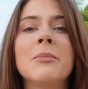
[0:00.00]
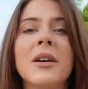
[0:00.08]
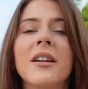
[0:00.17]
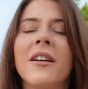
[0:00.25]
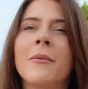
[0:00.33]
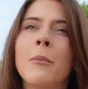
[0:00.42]

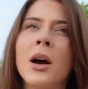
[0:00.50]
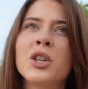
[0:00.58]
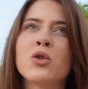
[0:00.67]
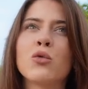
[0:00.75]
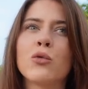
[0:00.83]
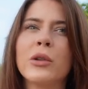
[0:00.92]
but a
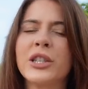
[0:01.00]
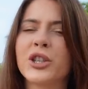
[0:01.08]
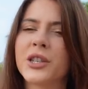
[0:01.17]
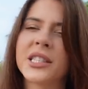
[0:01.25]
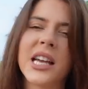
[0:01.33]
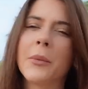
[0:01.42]
much
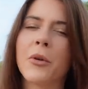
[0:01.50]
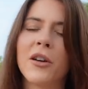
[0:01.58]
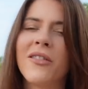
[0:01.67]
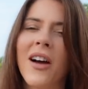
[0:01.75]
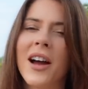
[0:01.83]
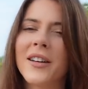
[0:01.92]
richer scent
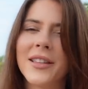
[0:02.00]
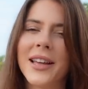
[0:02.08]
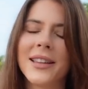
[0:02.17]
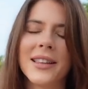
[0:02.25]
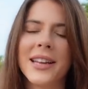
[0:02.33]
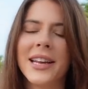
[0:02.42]
profile
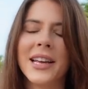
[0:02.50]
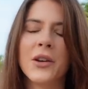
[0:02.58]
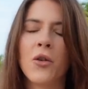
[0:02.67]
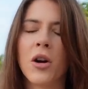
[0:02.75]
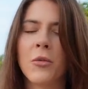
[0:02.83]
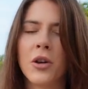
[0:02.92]
than the
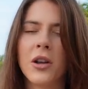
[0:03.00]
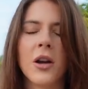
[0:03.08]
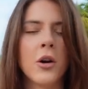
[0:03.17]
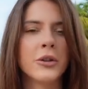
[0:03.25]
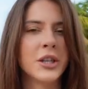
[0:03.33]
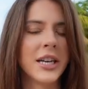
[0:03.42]
normal
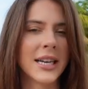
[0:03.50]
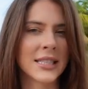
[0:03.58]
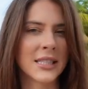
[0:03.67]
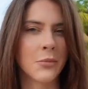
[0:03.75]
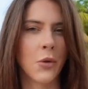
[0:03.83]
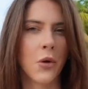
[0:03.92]
OG
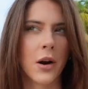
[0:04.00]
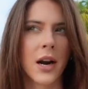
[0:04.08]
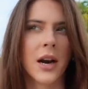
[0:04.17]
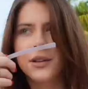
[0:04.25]
Explorer.